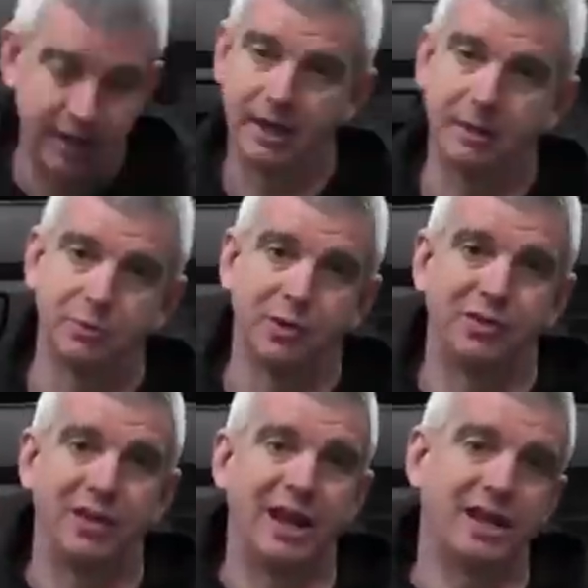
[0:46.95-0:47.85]
it comes
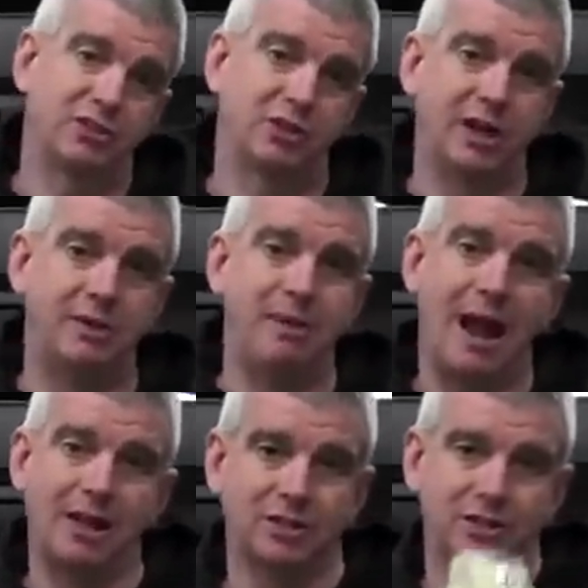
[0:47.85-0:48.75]
with the extra deep
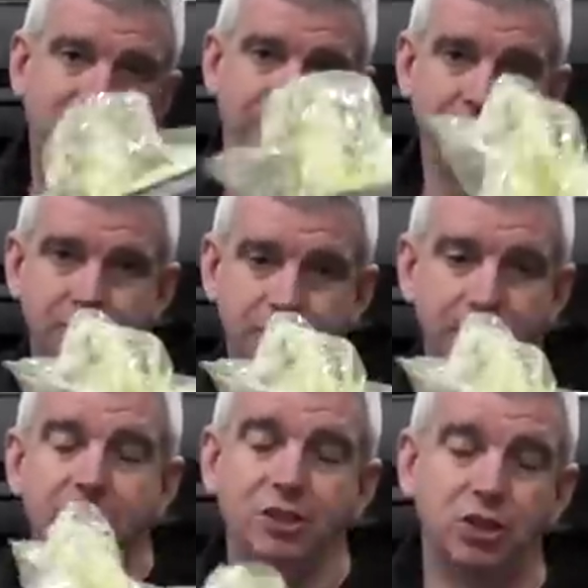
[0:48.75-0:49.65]
Allison filter
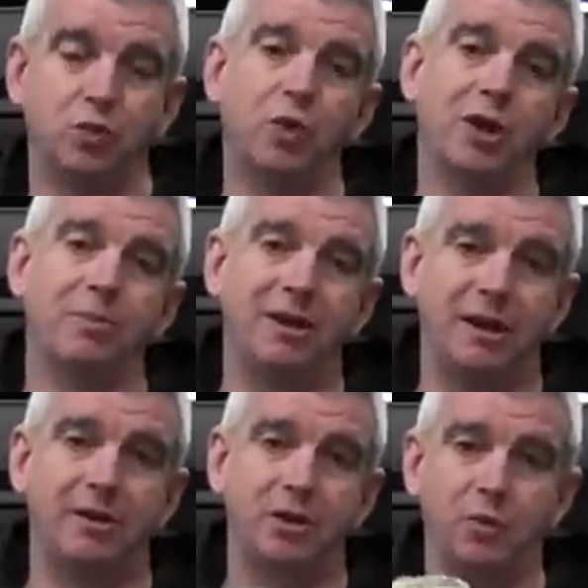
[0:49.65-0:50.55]
that you will
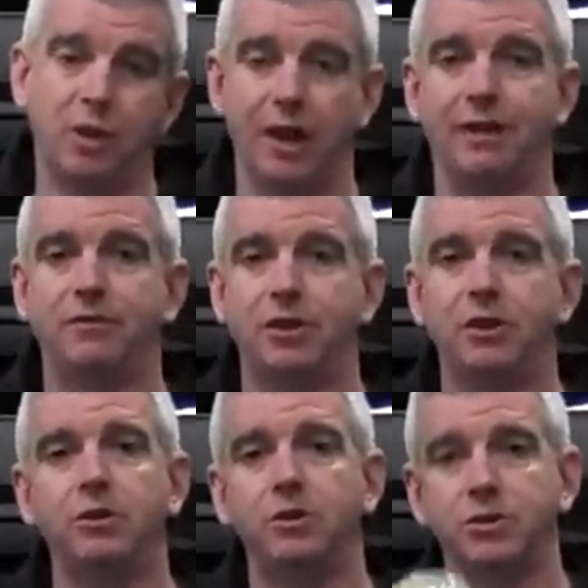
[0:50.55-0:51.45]
be you will have to
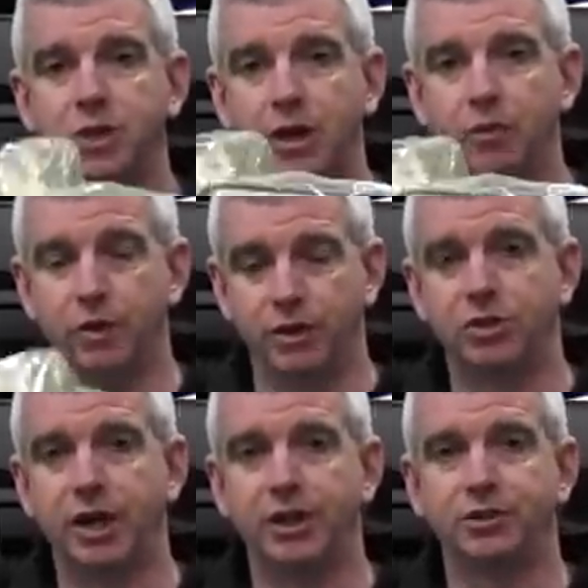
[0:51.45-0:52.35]
use when you
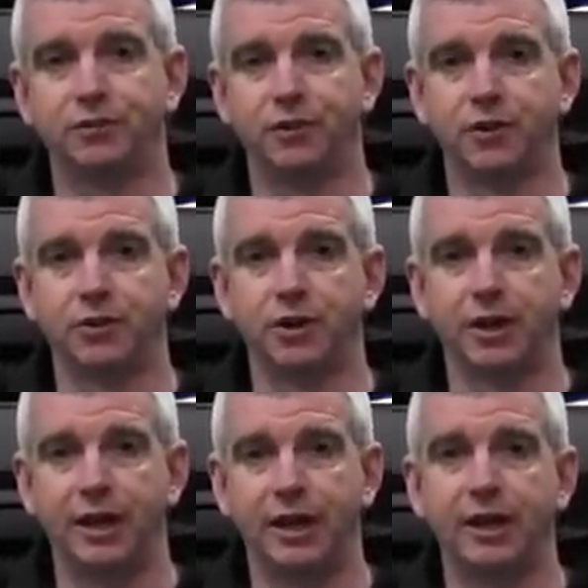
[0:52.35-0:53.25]
change your filter
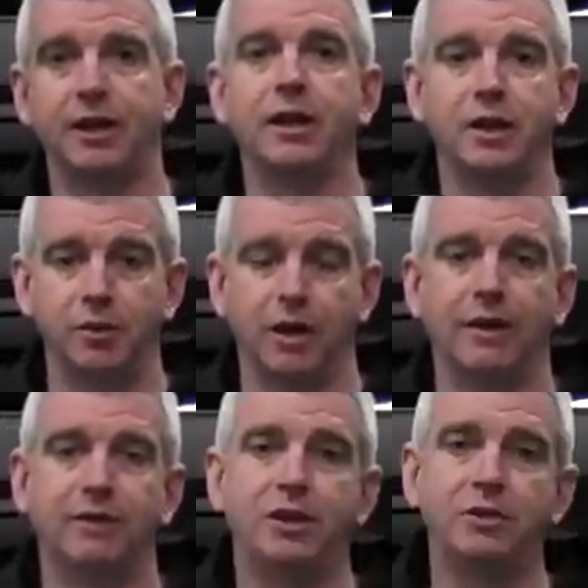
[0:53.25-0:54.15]
again. You will
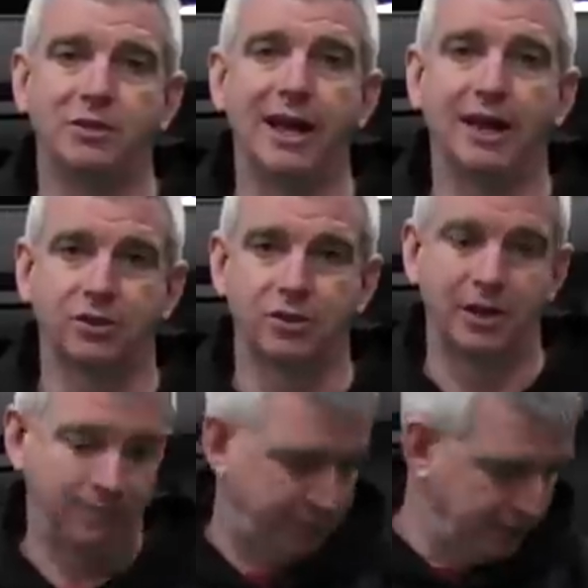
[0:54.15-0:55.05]
have to use the extra
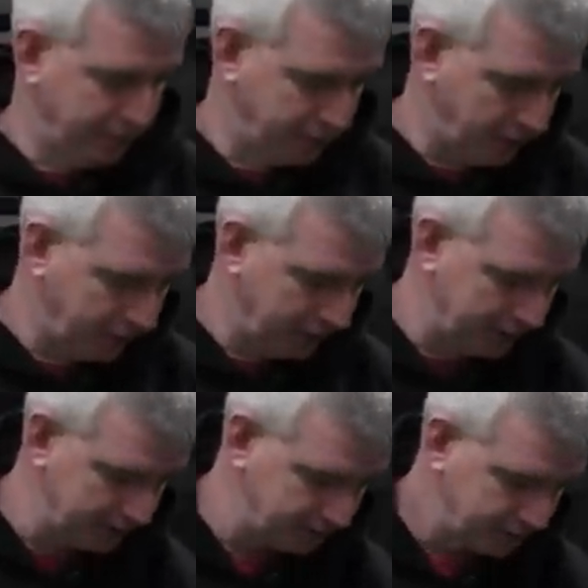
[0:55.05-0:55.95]
deep filter on
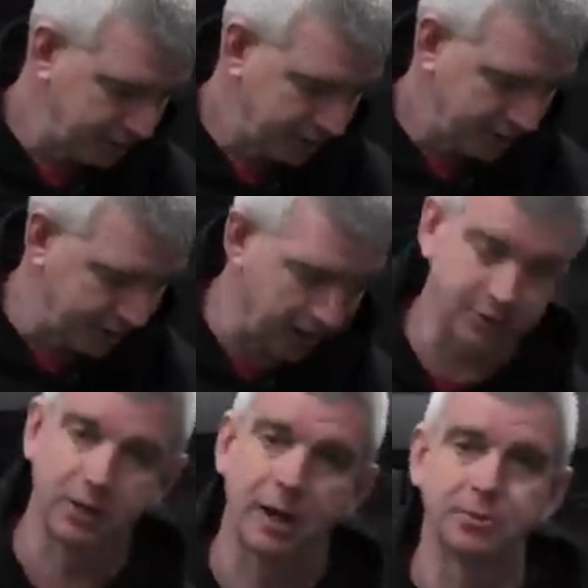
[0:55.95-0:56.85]
this. It
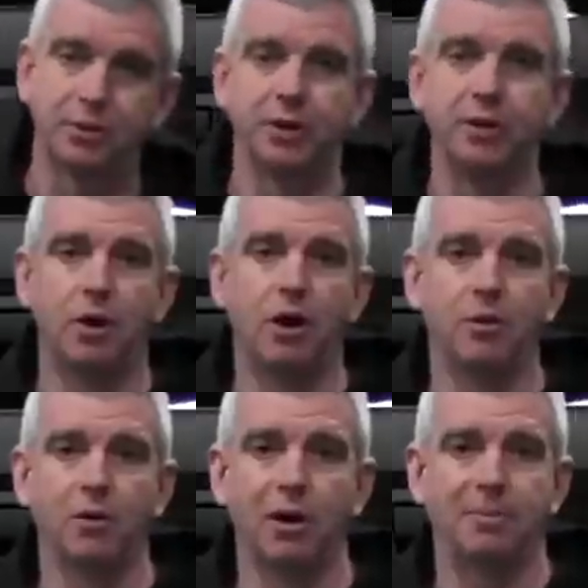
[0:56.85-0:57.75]
also comes with a new
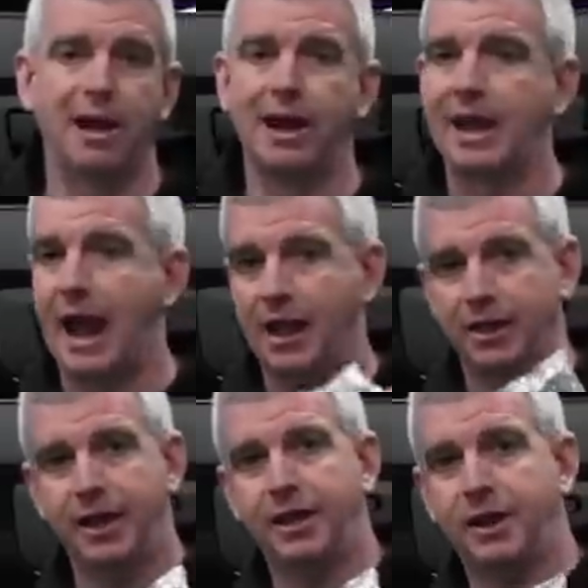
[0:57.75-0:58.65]
hardware pack,
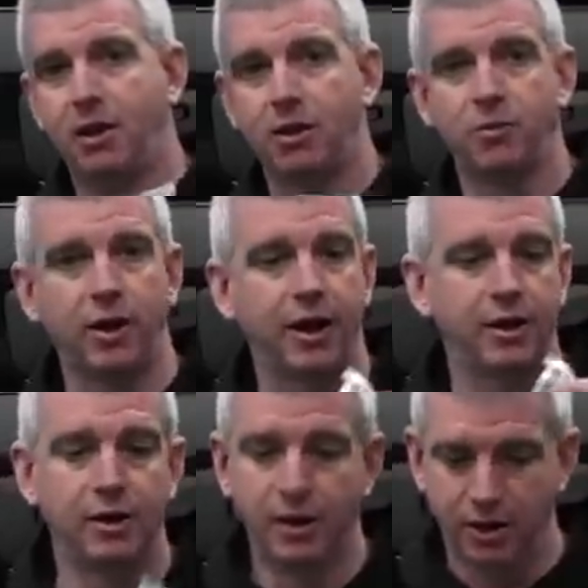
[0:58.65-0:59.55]
Allen headed hardware